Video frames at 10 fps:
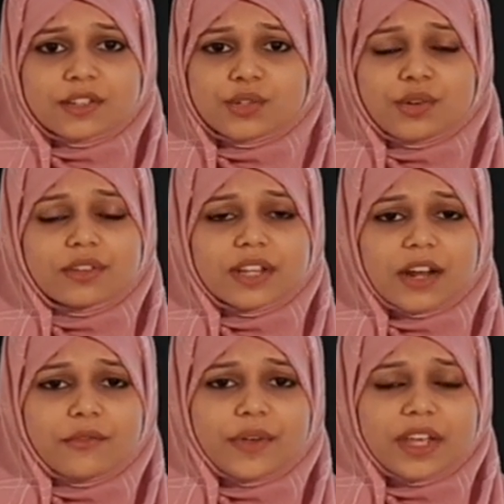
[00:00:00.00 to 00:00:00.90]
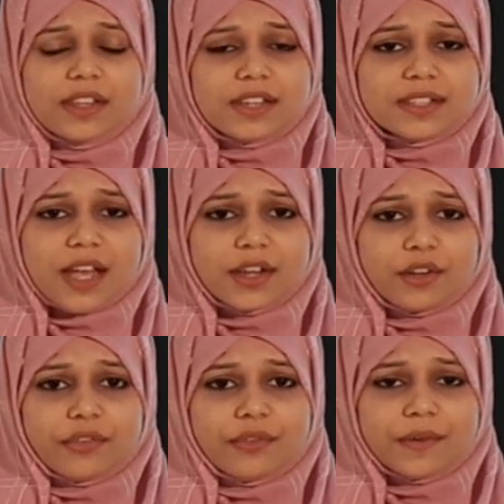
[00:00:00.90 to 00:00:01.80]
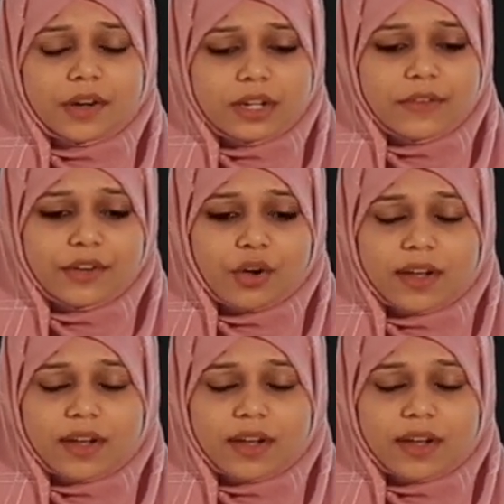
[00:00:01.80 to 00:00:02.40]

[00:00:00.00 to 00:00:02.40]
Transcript: So there are various kind of living